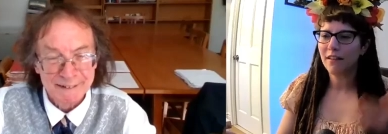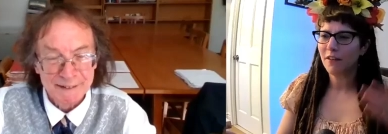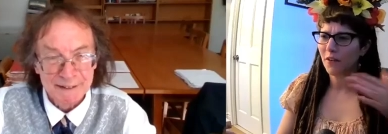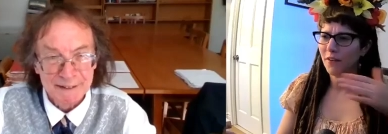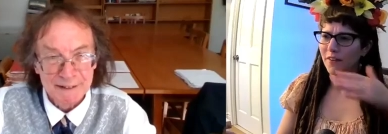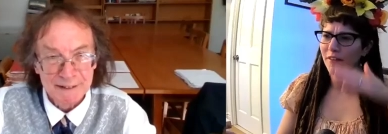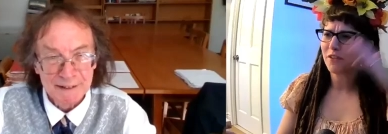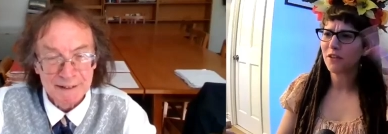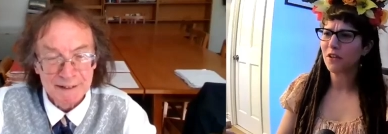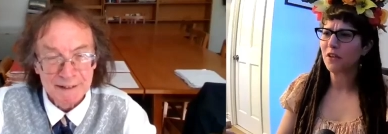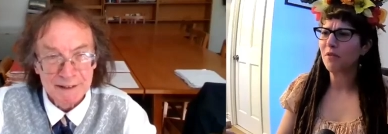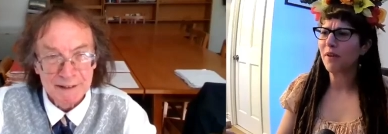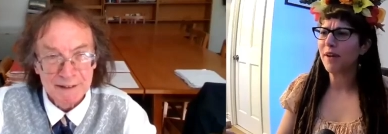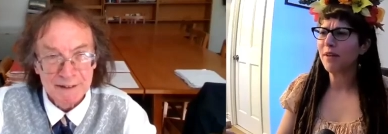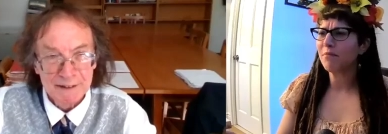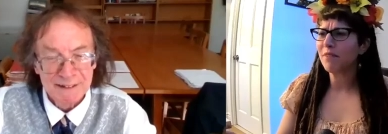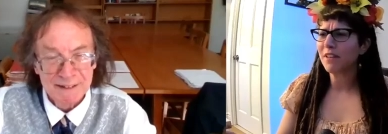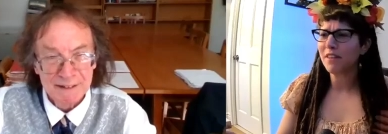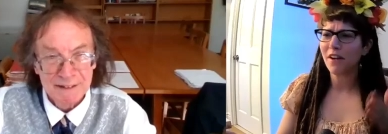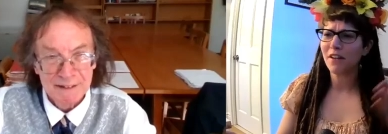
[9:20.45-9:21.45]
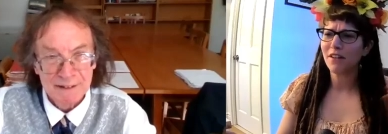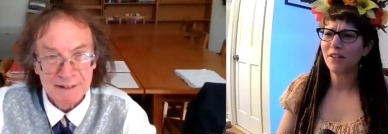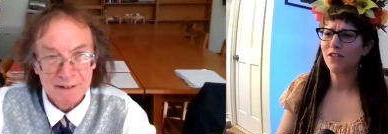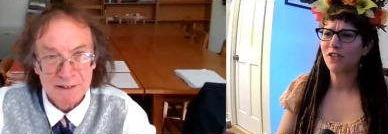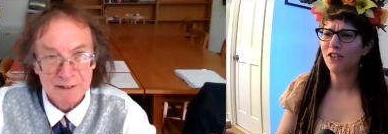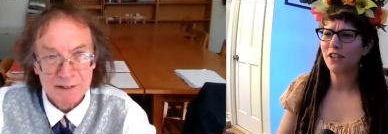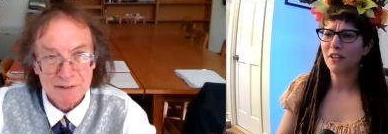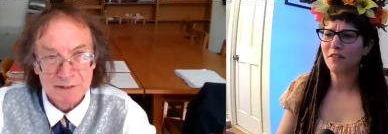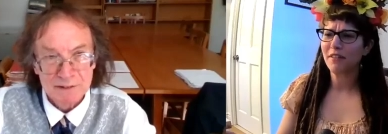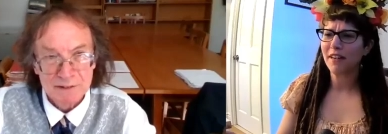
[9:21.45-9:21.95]
Speaker 1: you know, there's a great
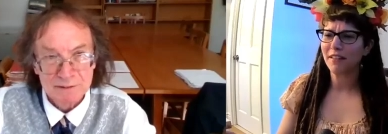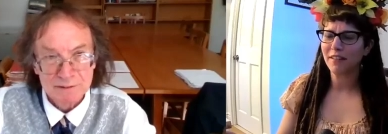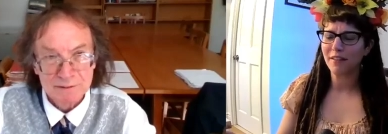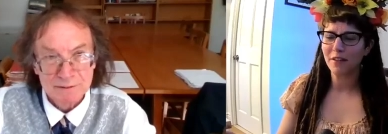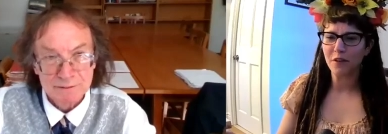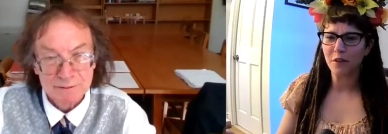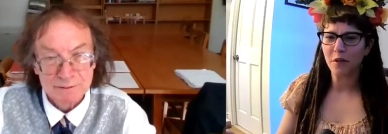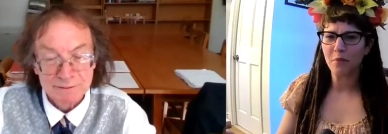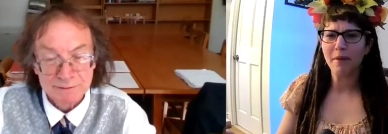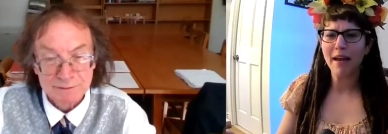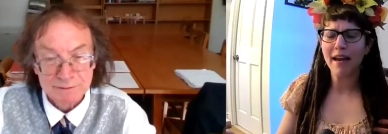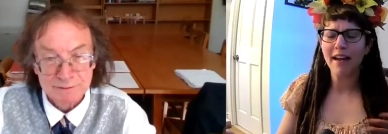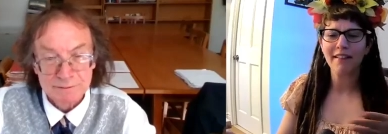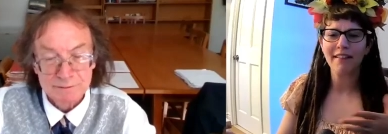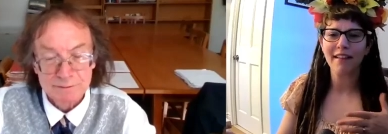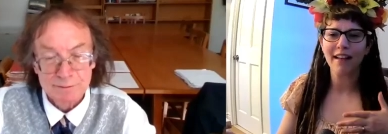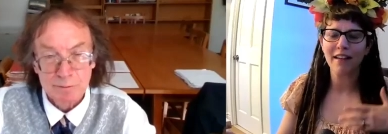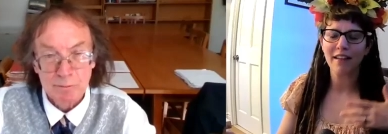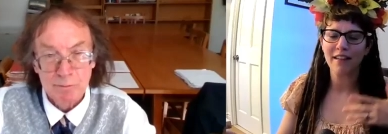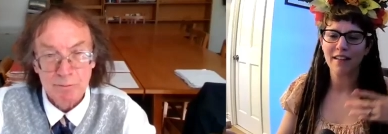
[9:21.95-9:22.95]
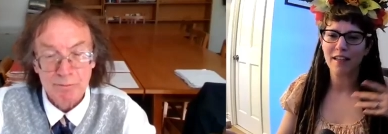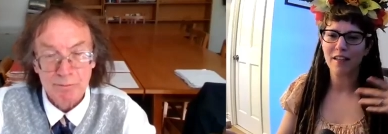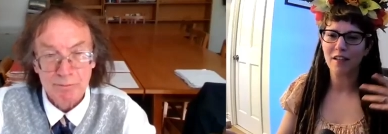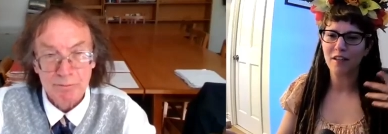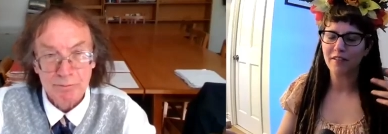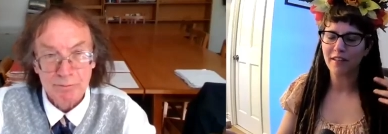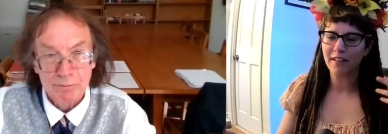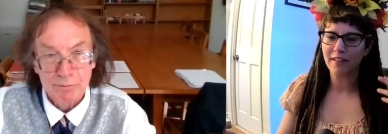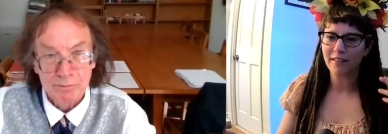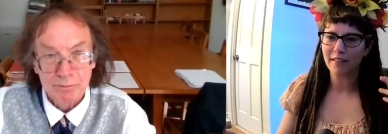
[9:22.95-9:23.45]
mythology around Lindow Man that
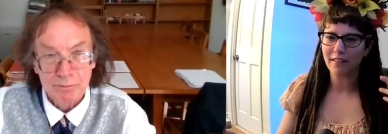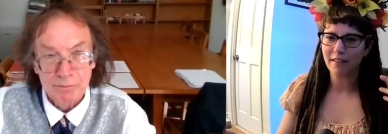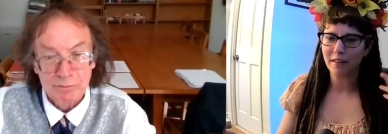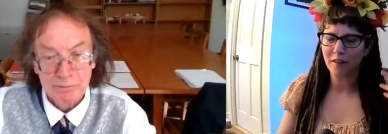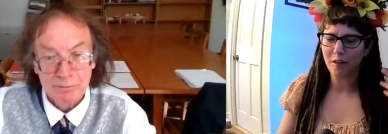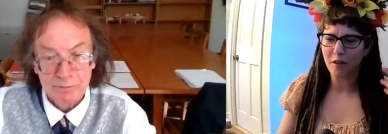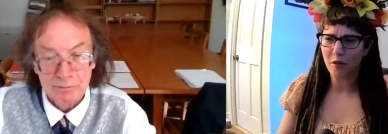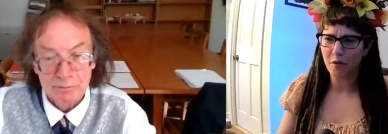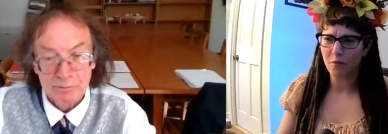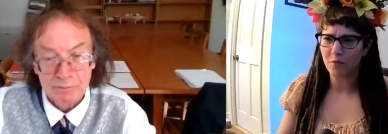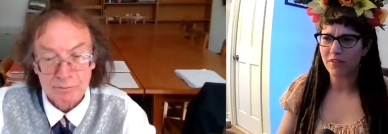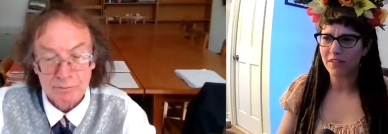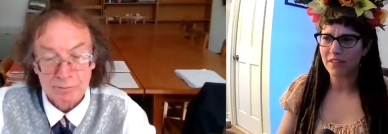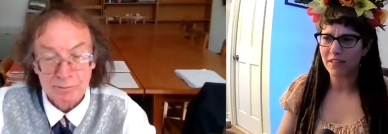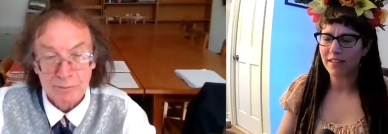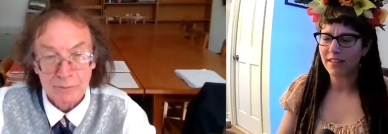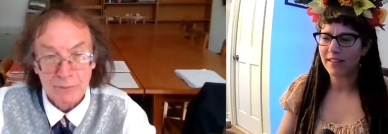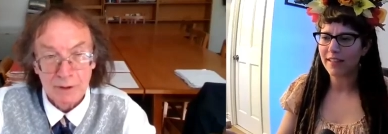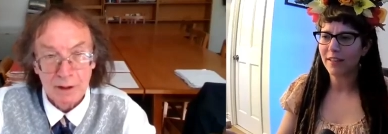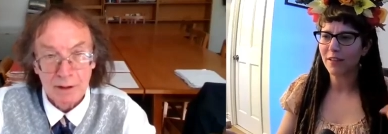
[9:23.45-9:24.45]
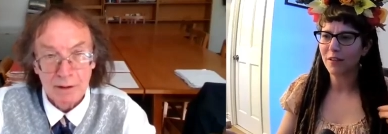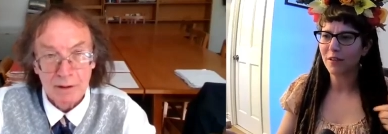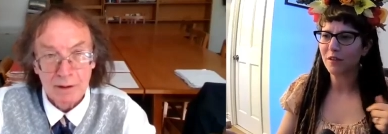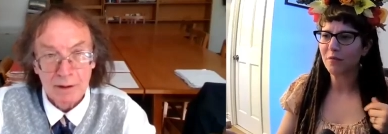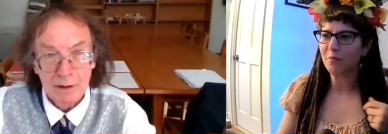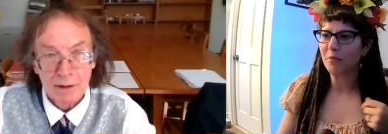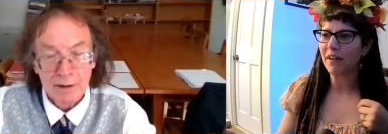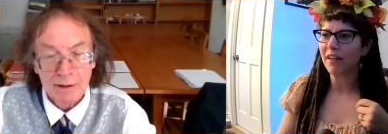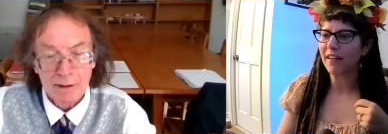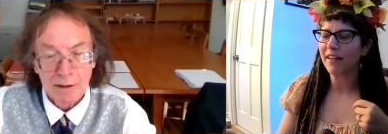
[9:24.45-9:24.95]
he that he was
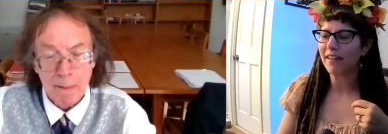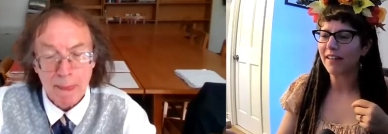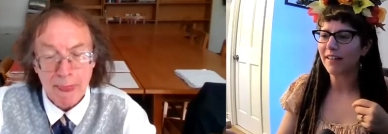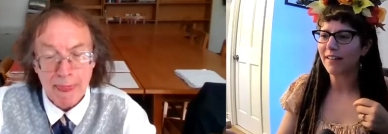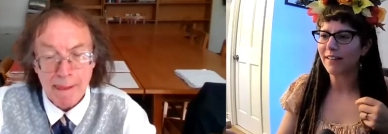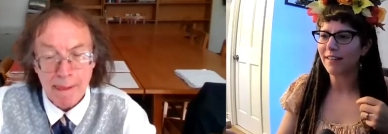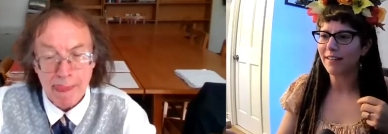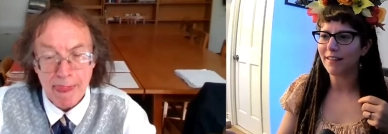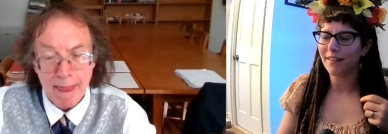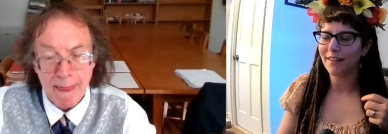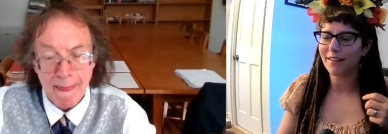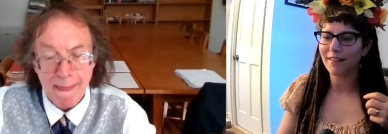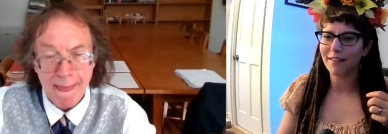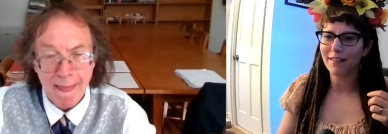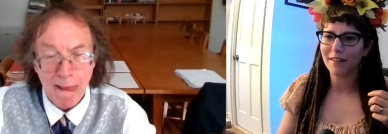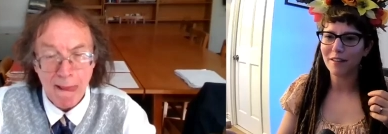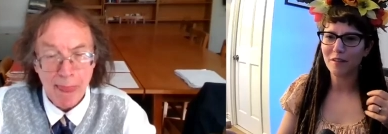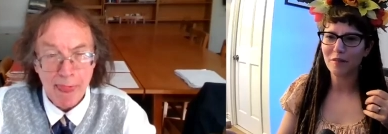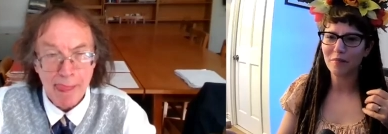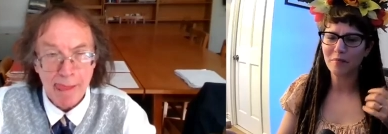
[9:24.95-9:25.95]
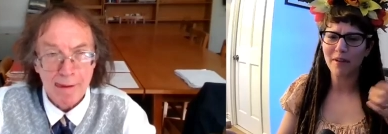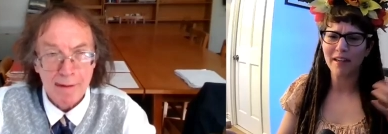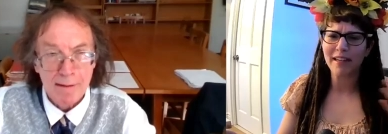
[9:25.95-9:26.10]
killed by uh,